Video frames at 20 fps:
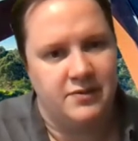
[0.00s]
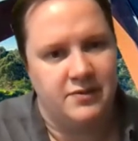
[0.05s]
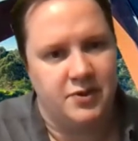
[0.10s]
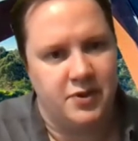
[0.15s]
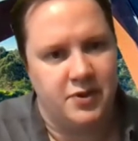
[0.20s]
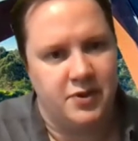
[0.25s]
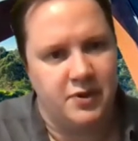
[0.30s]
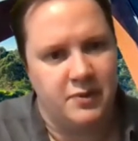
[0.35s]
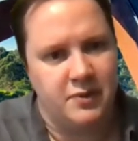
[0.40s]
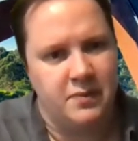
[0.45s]

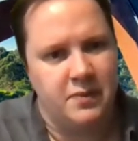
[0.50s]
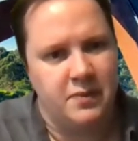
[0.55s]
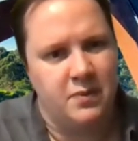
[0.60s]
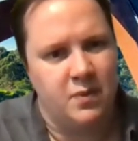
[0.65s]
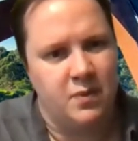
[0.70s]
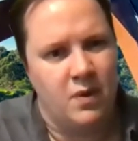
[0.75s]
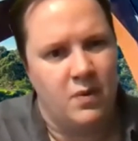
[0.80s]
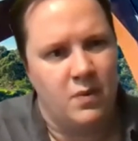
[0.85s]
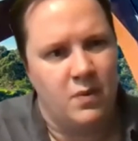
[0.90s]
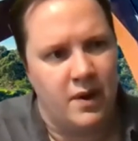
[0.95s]
truth, but
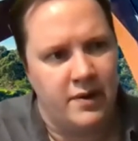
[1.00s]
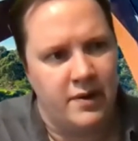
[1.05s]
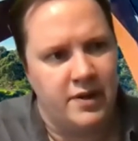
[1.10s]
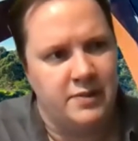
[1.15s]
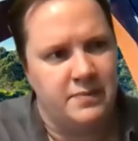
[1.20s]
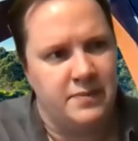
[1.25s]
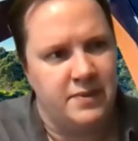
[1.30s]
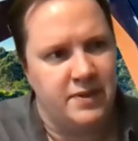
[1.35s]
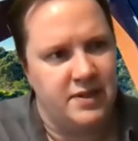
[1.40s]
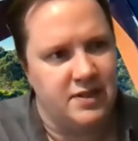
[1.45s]
what
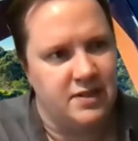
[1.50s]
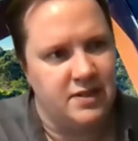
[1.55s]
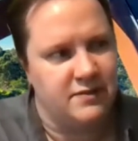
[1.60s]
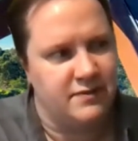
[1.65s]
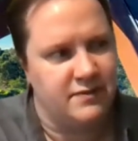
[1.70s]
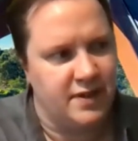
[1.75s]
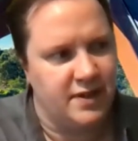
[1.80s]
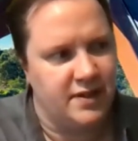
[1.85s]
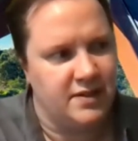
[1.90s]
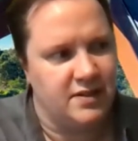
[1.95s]
worries me is the
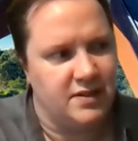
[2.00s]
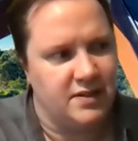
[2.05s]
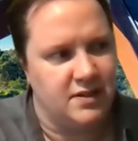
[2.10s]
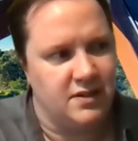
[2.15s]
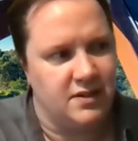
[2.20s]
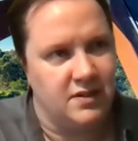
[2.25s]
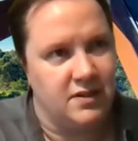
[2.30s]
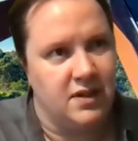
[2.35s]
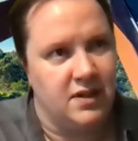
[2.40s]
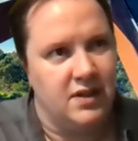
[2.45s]
fact
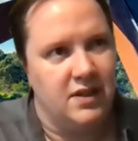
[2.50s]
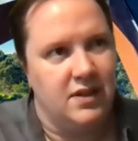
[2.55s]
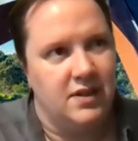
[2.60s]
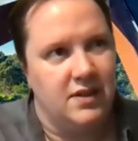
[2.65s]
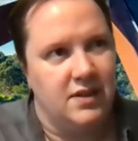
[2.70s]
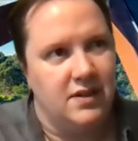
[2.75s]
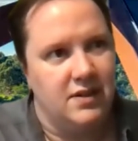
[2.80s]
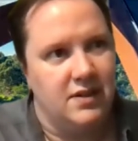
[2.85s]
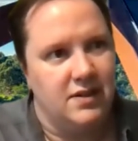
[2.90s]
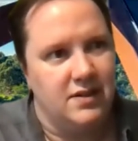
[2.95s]
that,
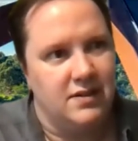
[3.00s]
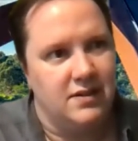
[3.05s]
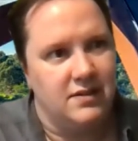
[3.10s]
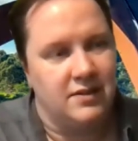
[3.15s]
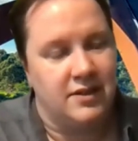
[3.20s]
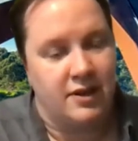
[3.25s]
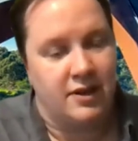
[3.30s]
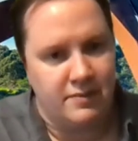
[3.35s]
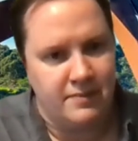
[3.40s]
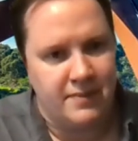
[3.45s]

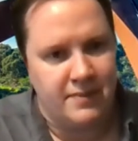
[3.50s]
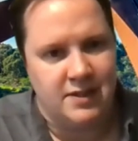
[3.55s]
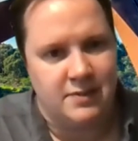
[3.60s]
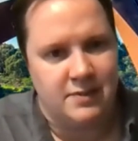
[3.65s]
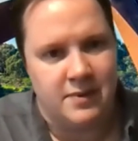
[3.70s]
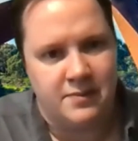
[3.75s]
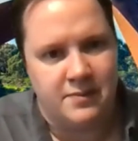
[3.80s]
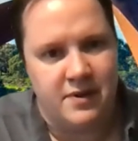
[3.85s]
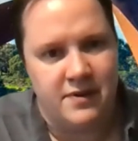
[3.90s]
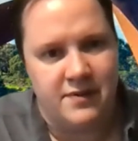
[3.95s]
going back to my
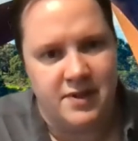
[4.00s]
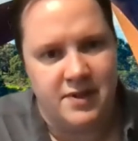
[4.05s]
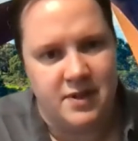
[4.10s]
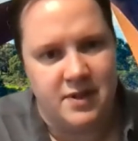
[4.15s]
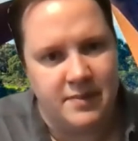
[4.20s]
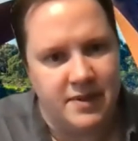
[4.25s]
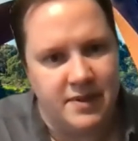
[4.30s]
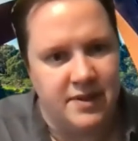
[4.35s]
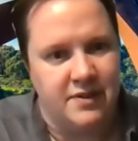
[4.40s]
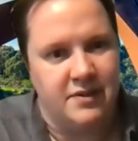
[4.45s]
previous
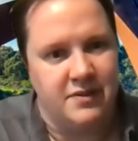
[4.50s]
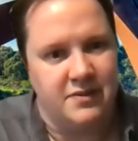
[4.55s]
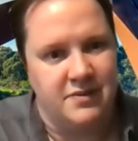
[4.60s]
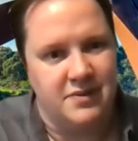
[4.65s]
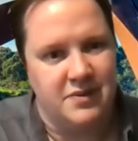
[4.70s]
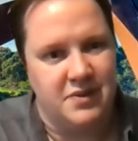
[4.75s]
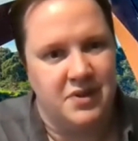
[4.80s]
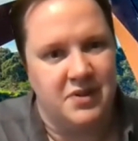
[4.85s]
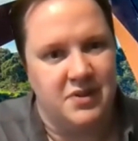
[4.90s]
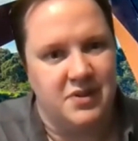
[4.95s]
comment,
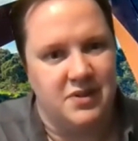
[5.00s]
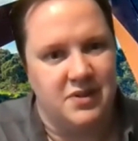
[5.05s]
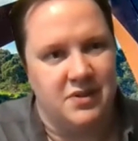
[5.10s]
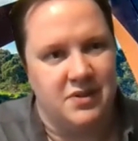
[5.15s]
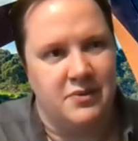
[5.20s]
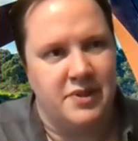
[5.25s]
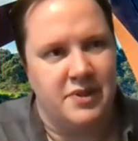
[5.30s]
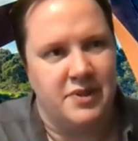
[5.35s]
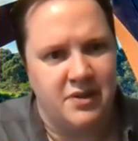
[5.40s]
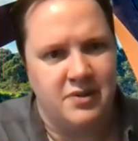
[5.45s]
that there
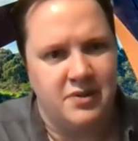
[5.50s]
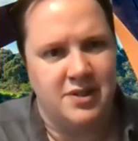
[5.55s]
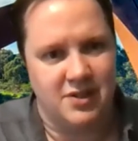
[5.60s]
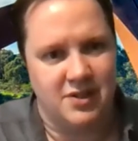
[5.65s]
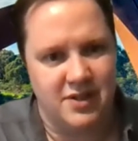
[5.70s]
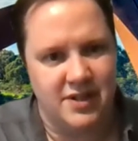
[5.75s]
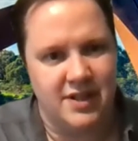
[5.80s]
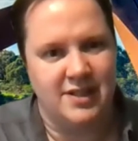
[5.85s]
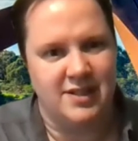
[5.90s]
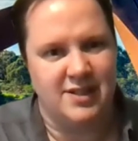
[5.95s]
is no such
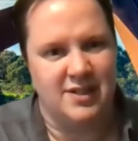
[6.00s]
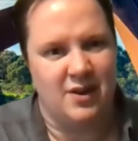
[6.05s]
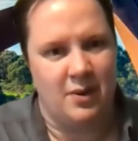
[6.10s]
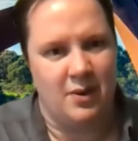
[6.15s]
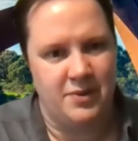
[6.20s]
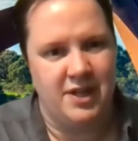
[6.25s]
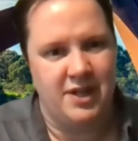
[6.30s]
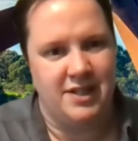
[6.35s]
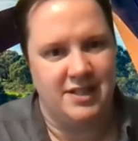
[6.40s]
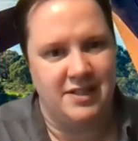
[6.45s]
thing as
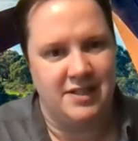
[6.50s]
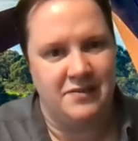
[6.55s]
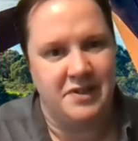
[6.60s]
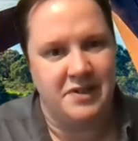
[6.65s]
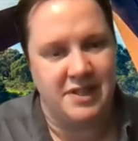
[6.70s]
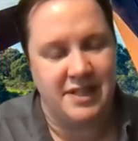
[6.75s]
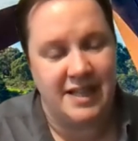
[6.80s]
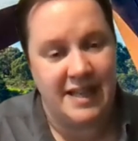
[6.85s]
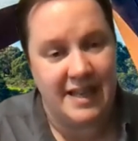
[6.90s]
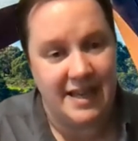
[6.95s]

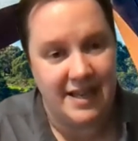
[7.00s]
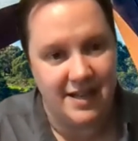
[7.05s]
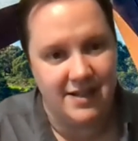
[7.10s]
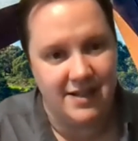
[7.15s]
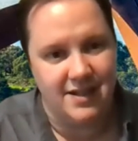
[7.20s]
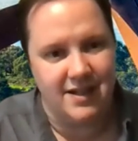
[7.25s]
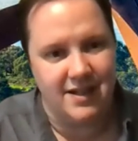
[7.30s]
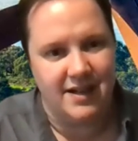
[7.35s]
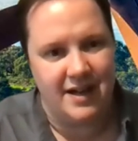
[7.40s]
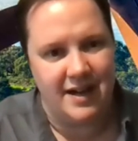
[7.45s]
objectivity
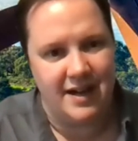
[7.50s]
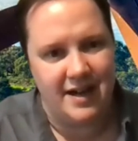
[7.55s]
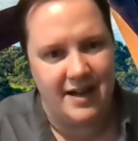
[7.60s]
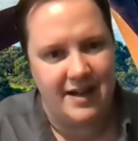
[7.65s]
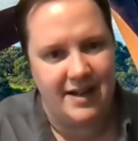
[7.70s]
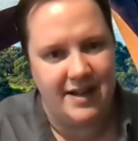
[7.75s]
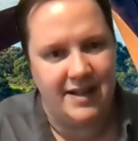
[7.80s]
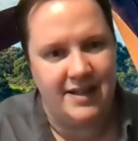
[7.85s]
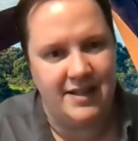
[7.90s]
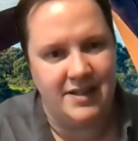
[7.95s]

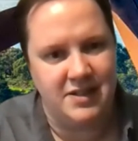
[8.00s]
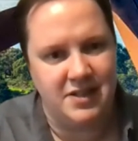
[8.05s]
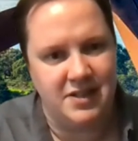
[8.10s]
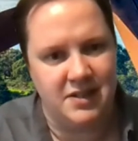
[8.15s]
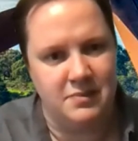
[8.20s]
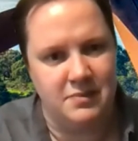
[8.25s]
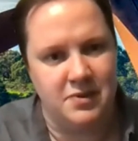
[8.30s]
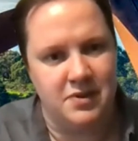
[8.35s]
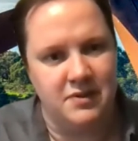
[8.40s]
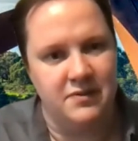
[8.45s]
in
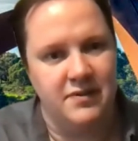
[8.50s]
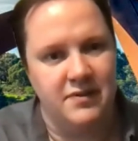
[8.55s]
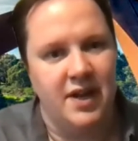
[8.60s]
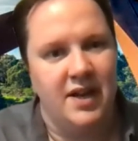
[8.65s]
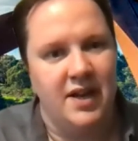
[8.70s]
terms of